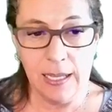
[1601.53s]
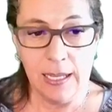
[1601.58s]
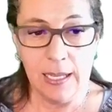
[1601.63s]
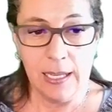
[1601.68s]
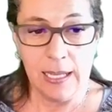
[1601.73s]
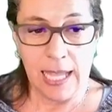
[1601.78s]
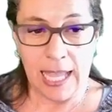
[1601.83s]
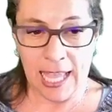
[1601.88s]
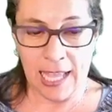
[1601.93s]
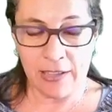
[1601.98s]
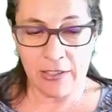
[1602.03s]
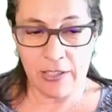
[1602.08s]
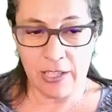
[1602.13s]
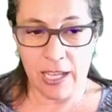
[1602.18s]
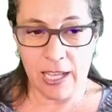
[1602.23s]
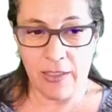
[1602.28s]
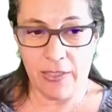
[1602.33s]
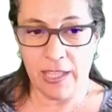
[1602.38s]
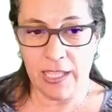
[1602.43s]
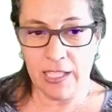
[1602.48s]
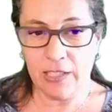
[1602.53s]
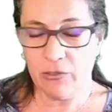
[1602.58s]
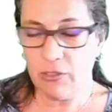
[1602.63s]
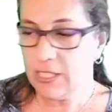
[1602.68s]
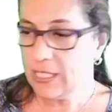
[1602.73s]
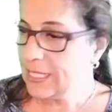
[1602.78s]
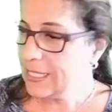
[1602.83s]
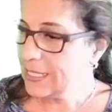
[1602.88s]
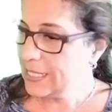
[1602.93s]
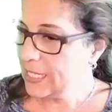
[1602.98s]
And the
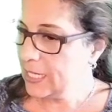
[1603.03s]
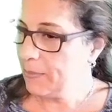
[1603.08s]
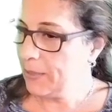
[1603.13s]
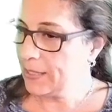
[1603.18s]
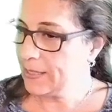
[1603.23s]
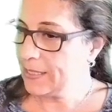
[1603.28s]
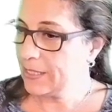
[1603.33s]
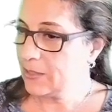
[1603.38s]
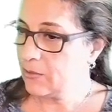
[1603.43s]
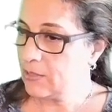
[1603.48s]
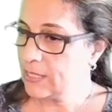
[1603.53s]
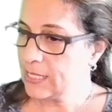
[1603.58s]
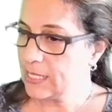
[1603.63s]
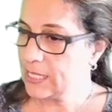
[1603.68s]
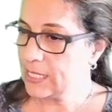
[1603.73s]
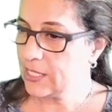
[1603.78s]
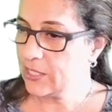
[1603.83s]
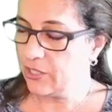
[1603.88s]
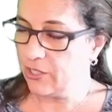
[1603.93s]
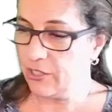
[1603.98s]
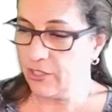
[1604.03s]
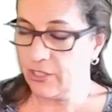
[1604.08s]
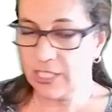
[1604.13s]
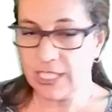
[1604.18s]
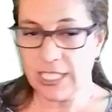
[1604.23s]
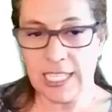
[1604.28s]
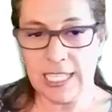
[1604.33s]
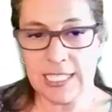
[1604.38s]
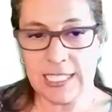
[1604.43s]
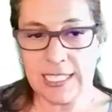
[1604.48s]
interesting thing about the transistors
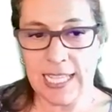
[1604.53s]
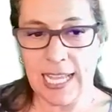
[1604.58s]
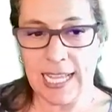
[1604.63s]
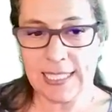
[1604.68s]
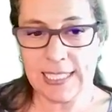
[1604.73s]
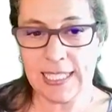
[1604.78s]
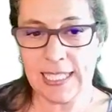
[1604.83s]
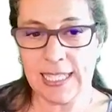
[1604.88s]
is that